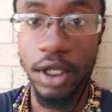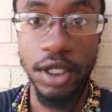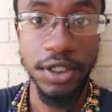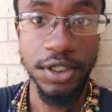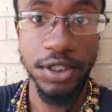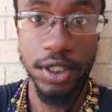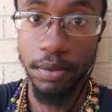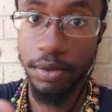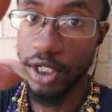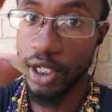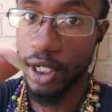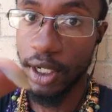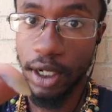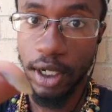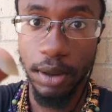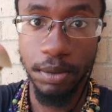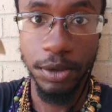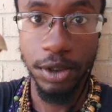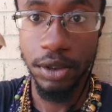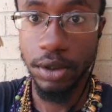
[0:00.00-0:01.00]

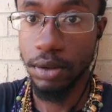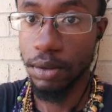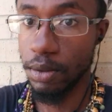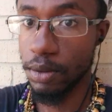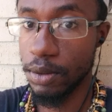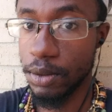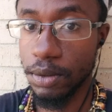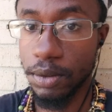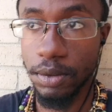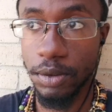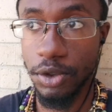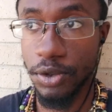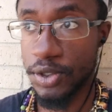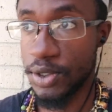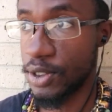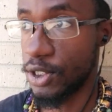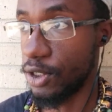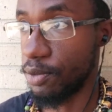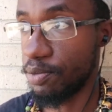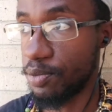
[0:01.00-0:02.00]
Sometimes
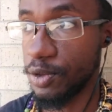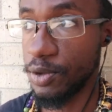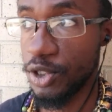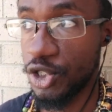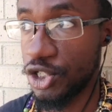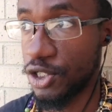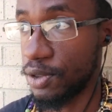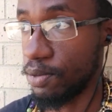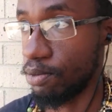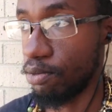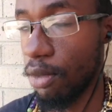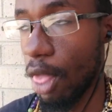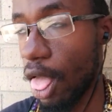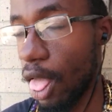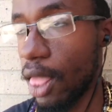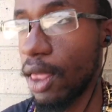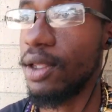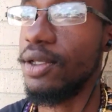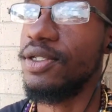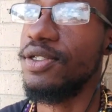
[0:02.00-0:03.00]

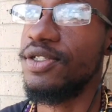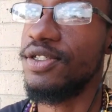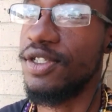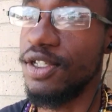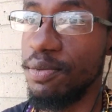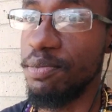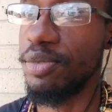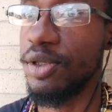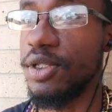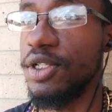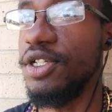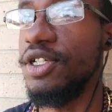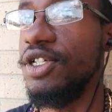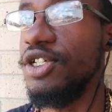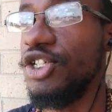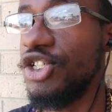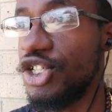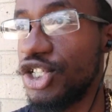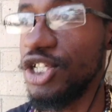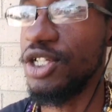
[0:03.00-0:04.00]
simply
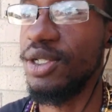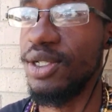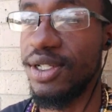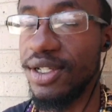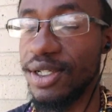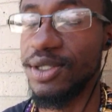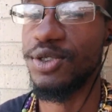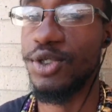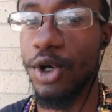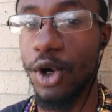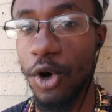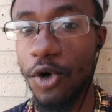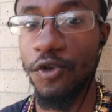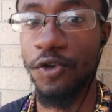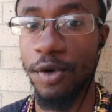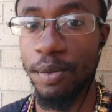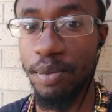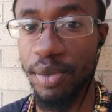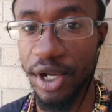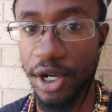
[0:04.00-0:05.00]
shit gets
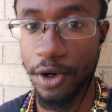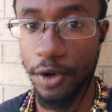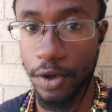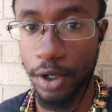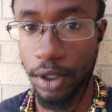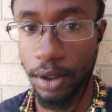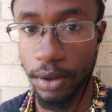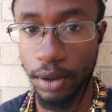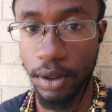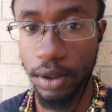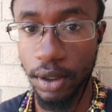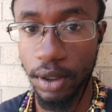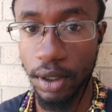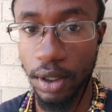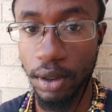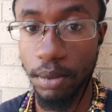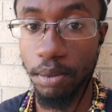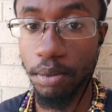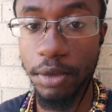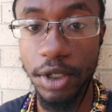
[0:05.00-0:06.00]
overbearing,
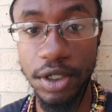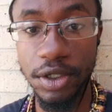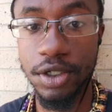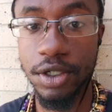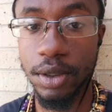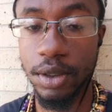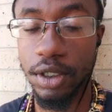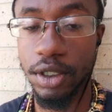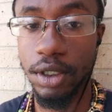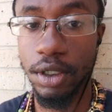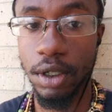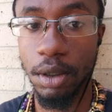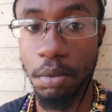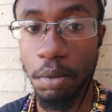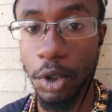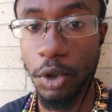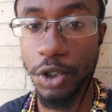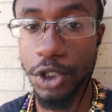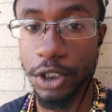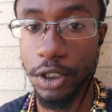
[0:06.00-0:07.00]
mentally,
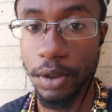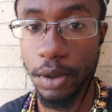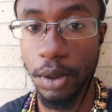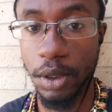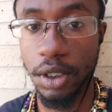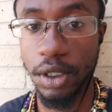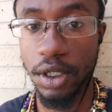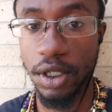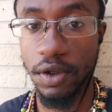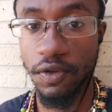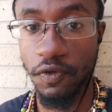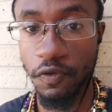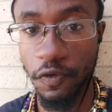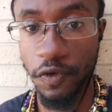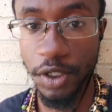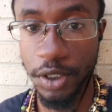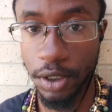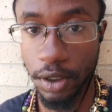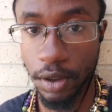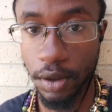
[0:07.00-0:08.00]
emotionally, and
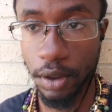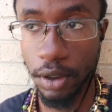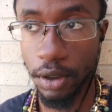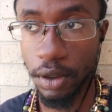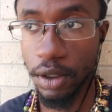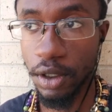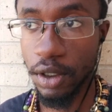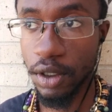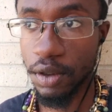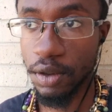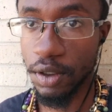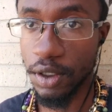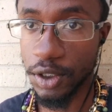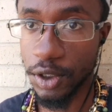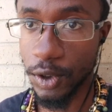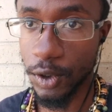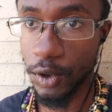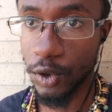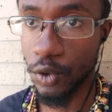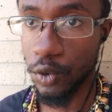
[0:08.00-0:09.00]
physically.
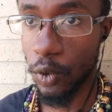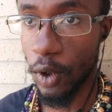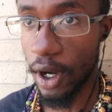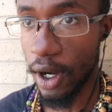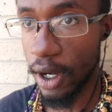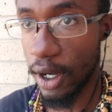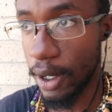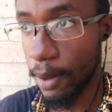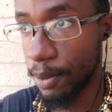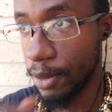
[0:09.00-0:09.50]
This is why I